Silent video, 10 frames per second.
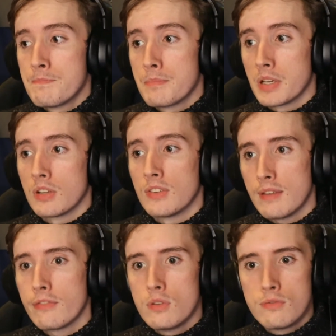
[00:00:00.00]
Because
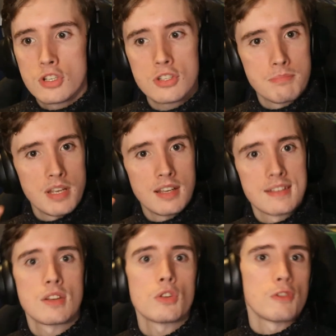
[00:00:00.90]
if you've just been
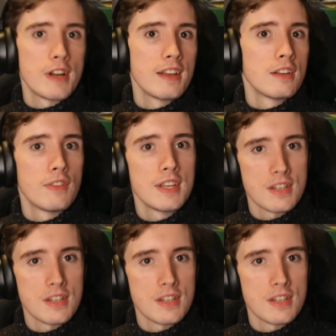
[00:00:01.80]
exonerated of these